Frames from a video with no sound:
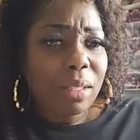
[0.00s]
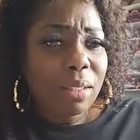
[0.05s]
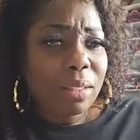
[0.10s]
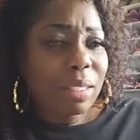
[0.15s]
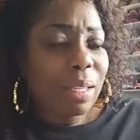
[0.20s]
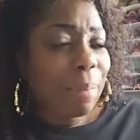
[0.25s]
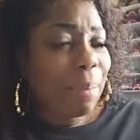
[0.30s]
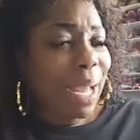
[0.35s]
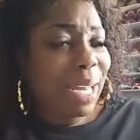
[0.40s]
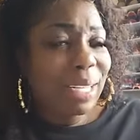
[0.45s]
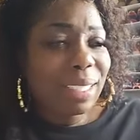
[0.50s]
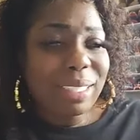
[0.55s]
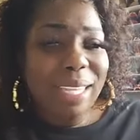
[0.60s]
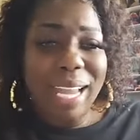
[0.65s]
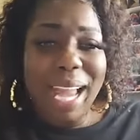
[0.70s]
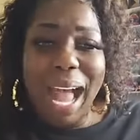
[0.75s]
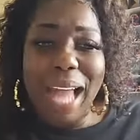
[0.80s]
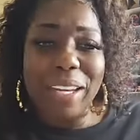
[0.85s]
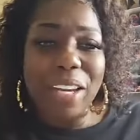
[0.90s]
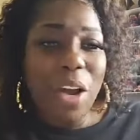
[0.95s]
Somebody
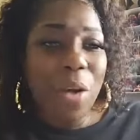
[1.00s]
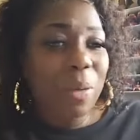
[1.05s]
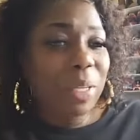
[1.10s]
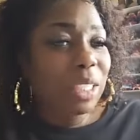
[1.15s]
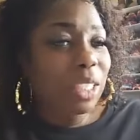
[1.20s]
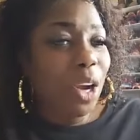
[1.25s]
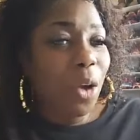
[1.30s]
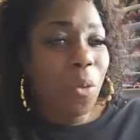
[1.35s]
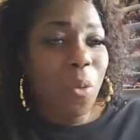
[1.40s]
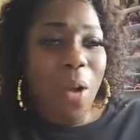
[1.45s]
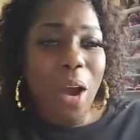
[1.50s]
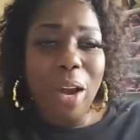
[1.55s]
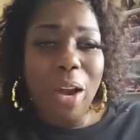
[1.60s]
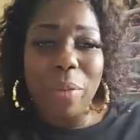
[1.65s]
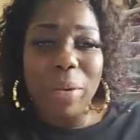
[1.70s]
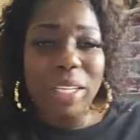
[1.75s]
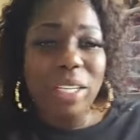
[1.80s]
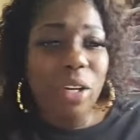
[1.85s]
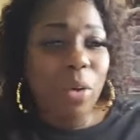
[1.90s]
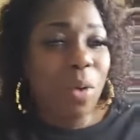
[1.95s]
say, I know what your word
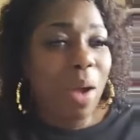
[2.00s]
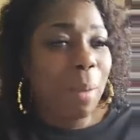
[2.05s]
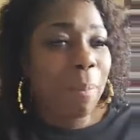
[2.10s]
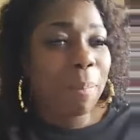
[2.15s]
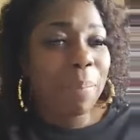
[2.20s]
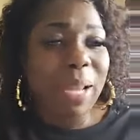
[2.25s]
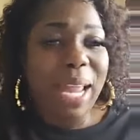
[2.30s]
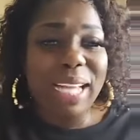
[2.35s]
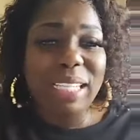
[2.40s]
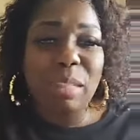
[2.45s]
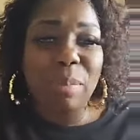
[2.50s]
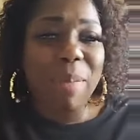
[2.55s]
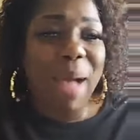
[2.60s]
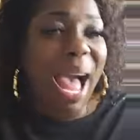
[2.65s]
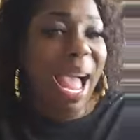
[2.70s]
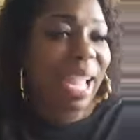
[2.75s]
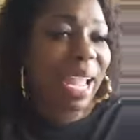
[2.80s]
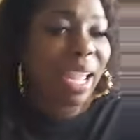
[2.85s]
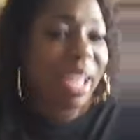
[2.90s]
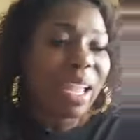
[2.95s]
would do. I'm blessed
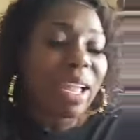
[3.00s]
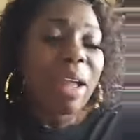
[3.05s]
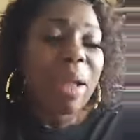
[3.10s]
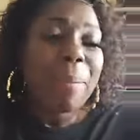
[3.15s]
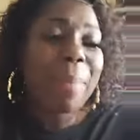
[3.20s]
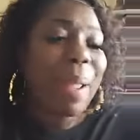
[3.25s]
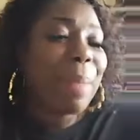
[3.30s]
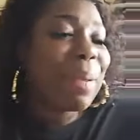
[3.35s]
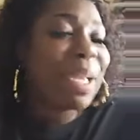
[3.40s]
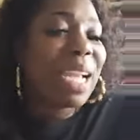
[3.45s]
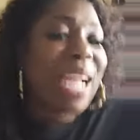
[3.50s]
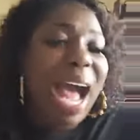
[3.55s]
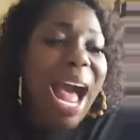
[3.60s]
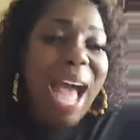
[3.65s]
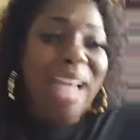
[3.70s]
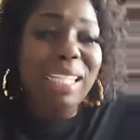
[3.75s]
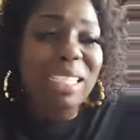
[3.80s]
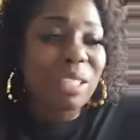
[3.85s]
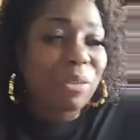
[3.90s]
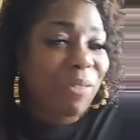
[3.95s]
by it. Baby,
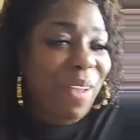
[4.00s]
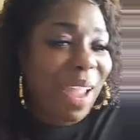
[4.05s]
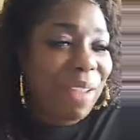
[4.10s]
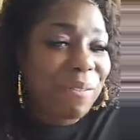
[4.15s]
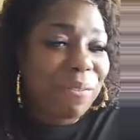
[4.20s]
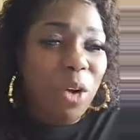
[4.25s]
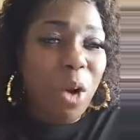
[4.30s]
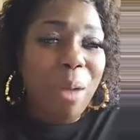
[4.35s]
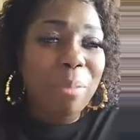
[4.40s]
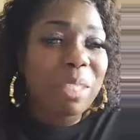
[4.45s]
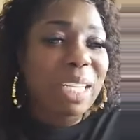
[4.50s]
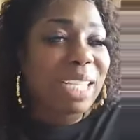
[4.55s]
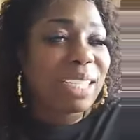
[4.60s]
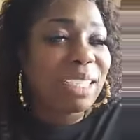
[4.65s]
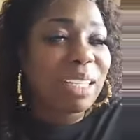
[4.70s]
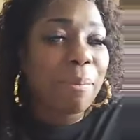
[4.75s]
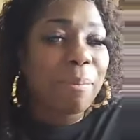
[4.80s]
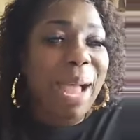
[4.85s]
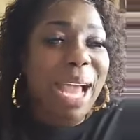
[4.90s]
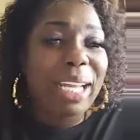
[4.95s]
God is faithful. I'm just
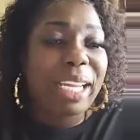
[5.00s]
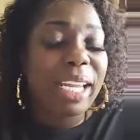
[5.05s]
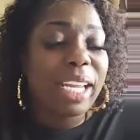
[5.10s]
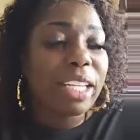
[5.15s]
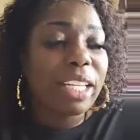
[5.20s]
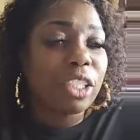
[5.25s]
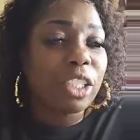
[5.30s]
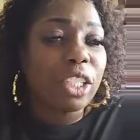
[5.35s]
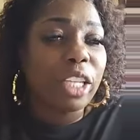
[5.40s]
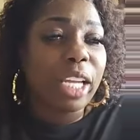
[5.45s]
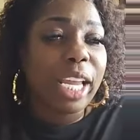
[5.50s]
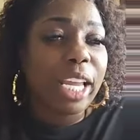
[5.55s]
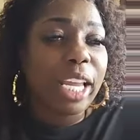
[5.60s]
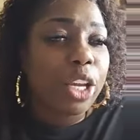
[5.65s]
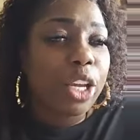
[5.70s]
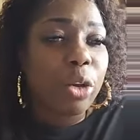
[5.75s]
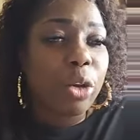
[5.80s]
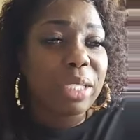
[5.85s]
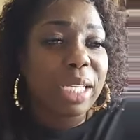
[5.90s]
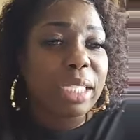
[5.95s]
somebody he, he
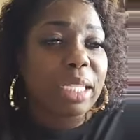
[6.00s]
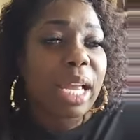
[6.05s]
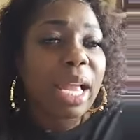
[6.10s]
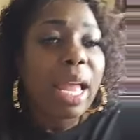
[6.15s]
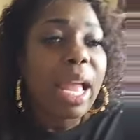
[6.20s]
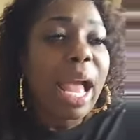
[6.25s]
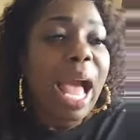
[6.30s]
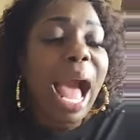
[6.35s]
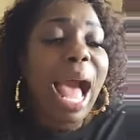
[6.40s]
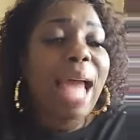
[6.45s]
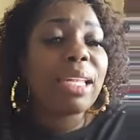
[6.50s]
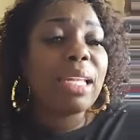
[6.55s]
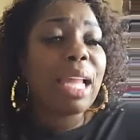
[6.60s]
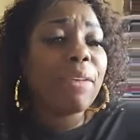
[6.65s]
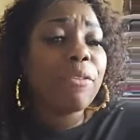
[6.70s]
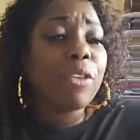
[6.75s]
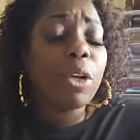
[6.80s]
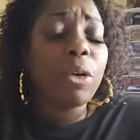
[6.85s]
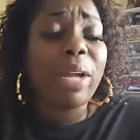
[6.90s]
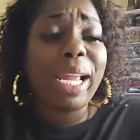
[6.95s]
uses. I
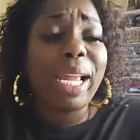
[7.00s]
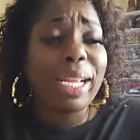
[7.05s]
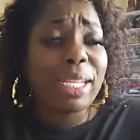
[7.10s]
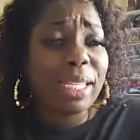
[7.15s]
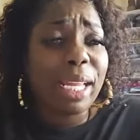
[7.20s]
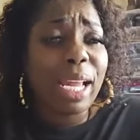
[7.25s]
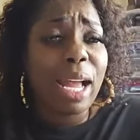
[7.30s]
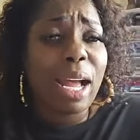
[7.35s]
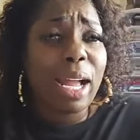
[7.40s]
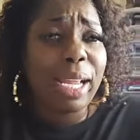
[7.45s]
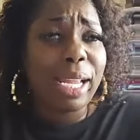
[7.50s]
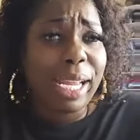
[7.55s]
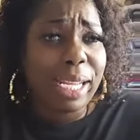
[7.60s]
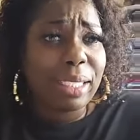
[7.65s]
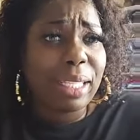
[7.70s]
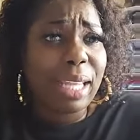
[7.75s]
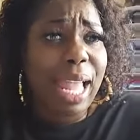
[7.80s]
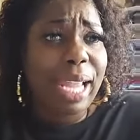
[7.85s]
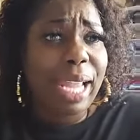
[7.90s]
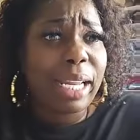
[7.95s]
love you, his, uh,
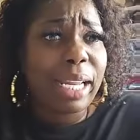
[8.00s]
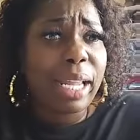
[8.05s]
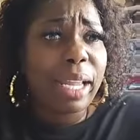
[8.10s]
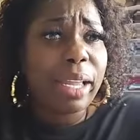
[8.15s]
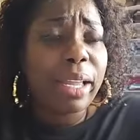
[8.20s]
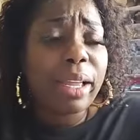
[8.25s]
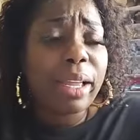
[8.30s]
his lady.